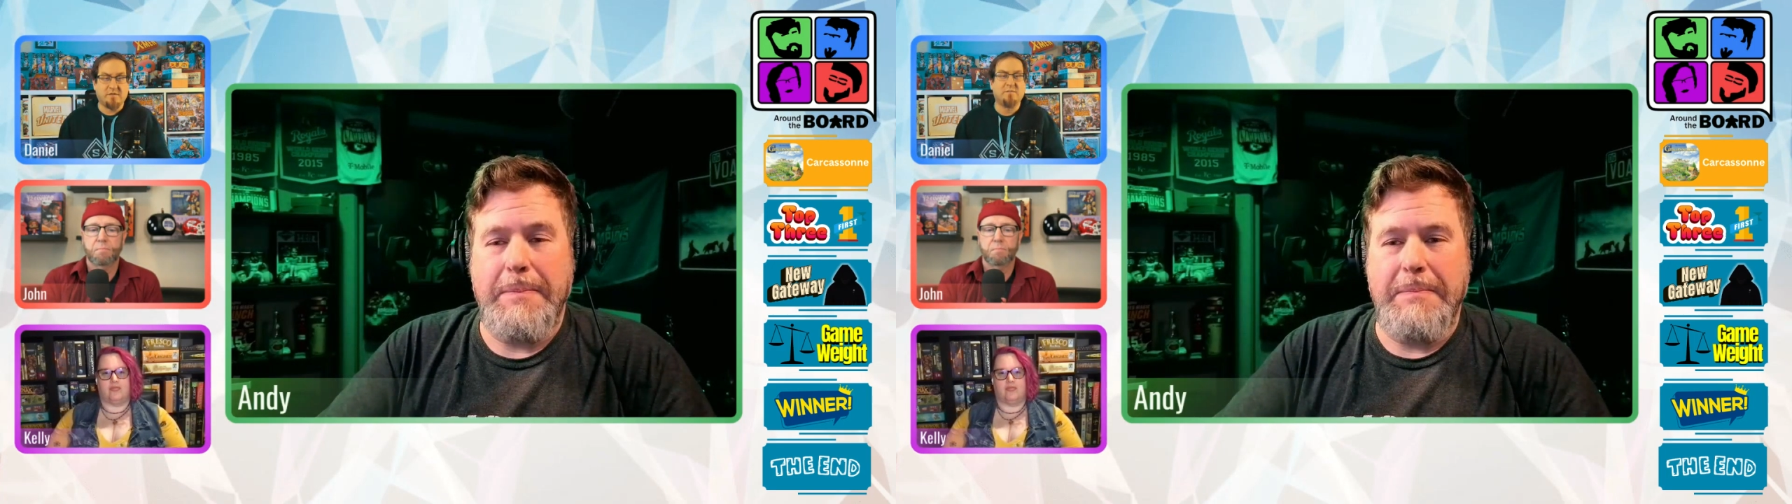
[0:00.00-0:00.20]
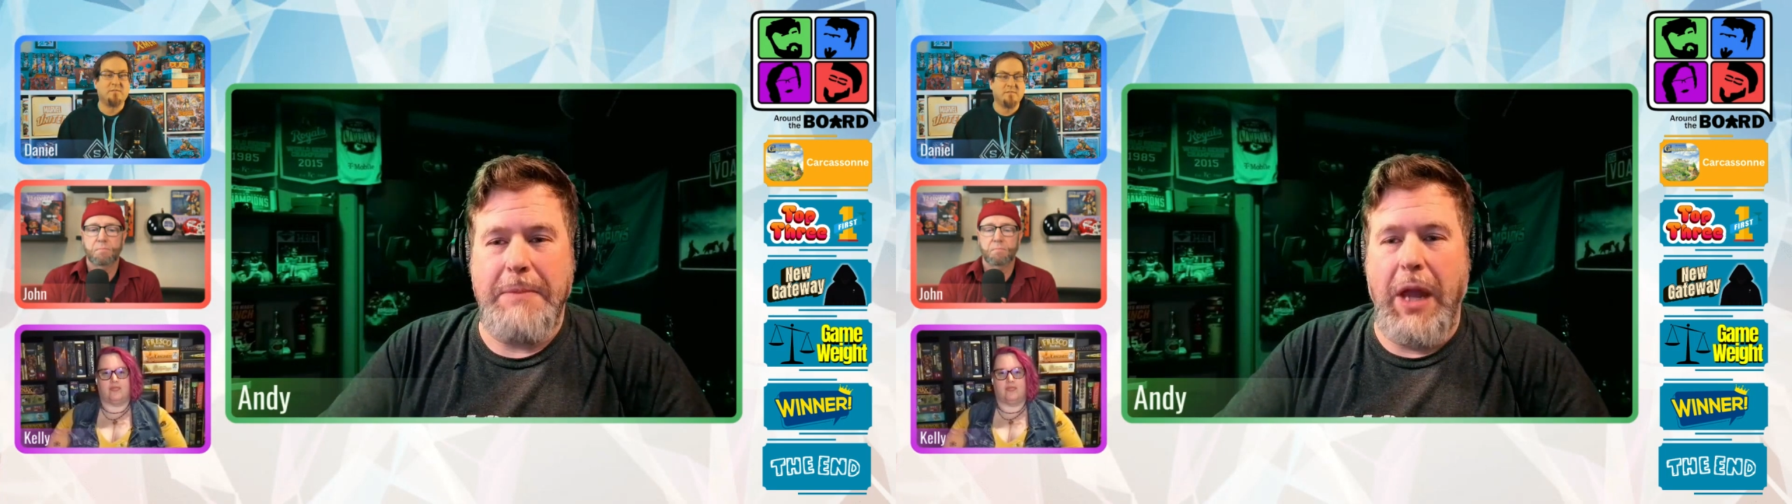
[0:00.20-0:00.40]

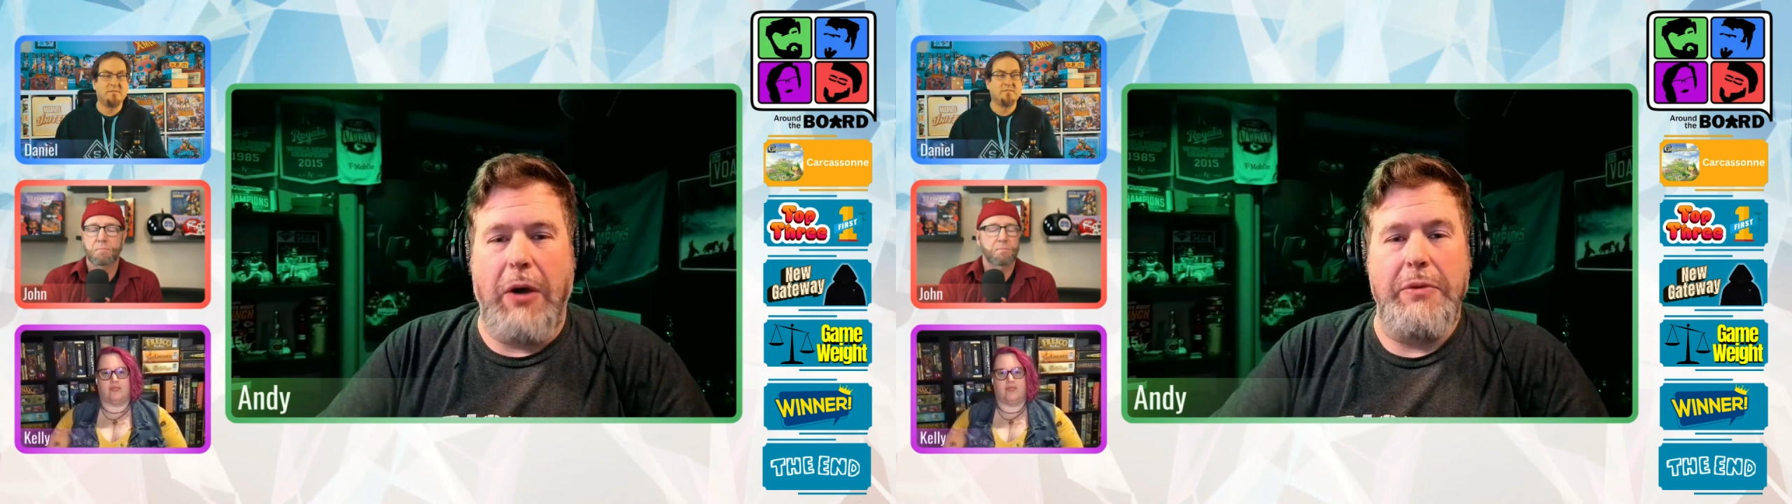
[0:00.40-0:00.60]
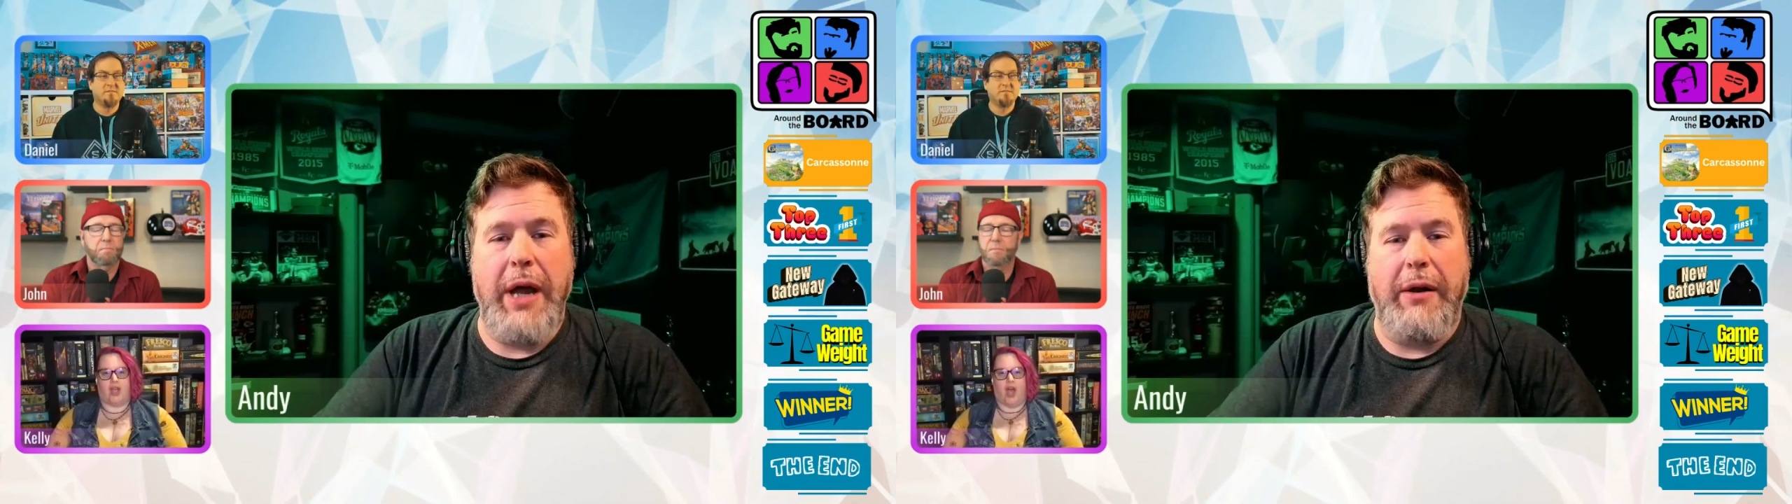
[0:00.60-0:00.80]
No,
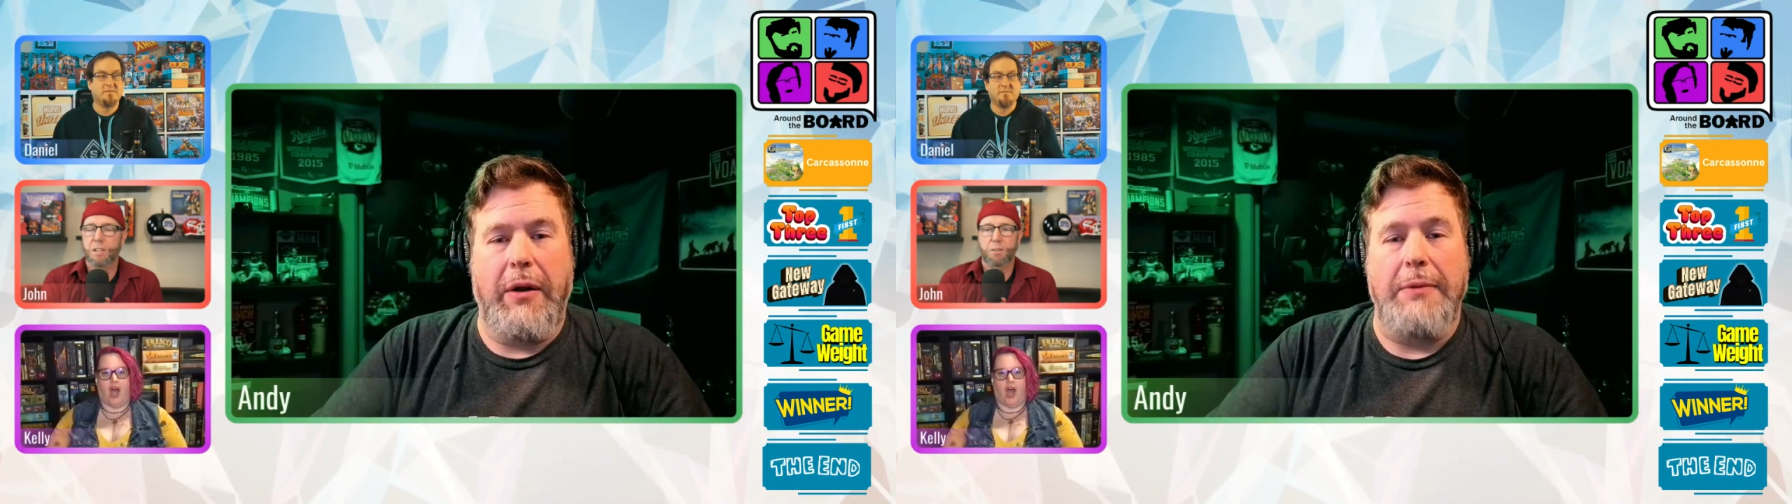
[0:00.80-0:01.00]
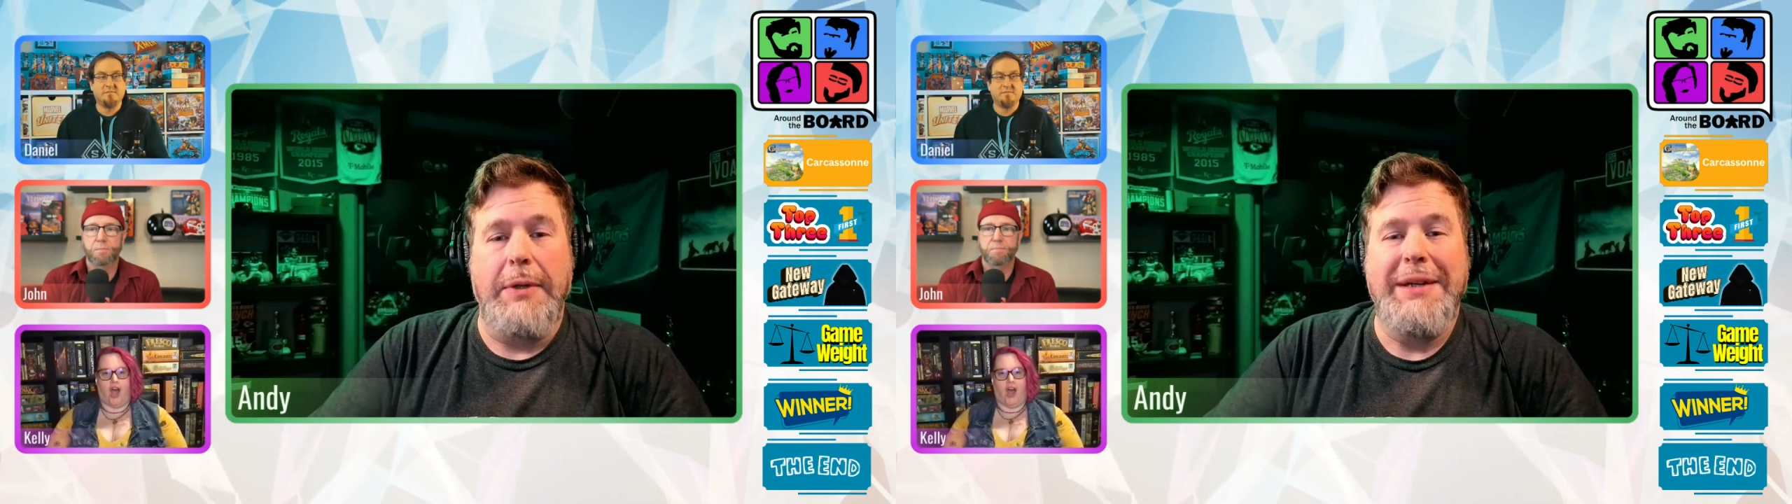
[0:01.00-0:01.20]
not at
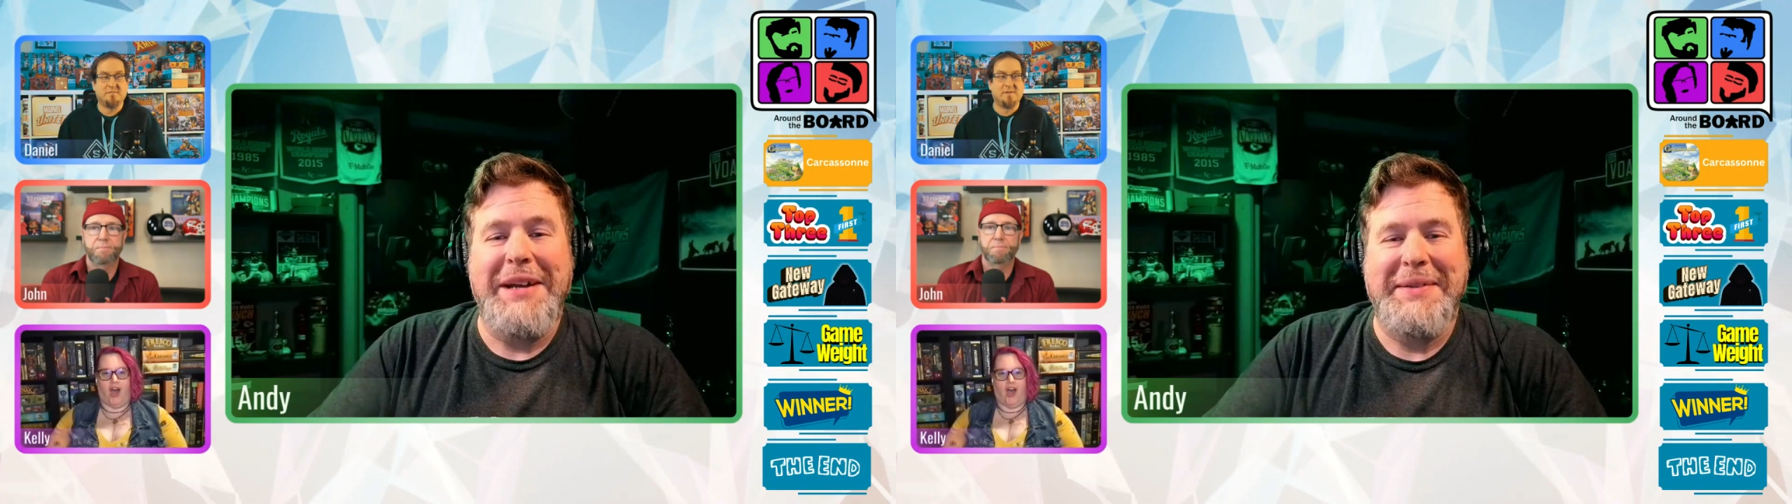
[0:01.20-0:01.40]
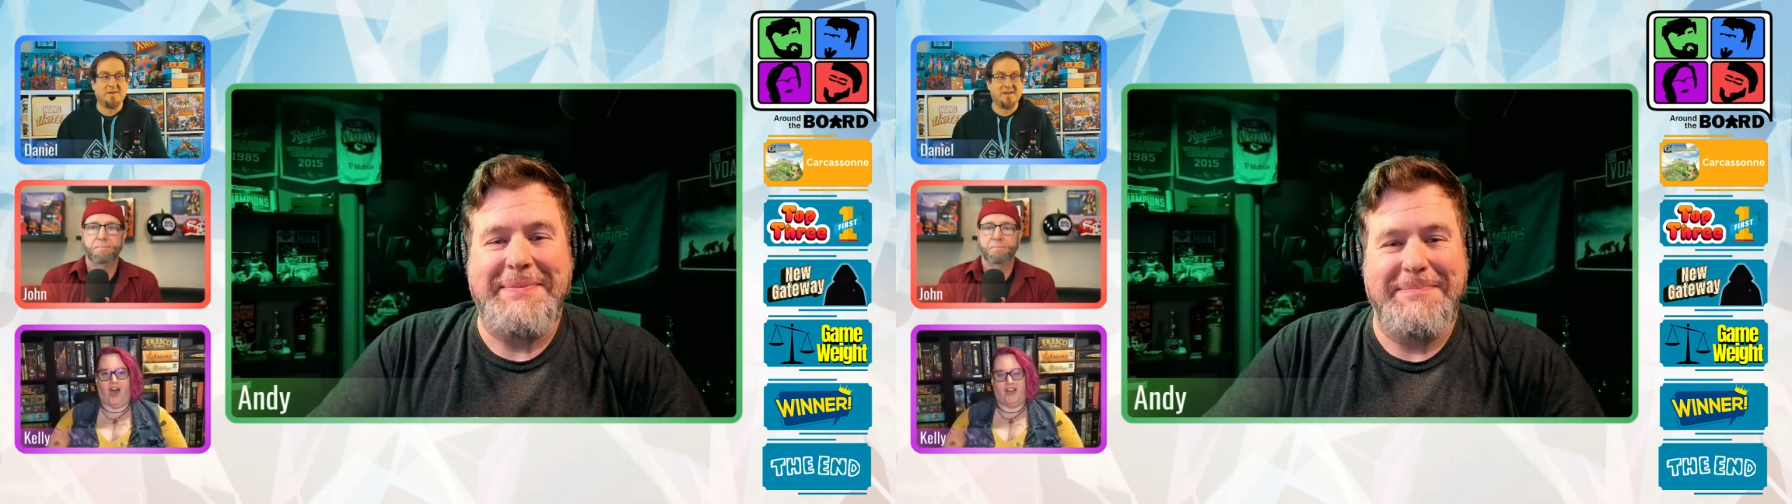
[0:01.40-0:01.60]
all.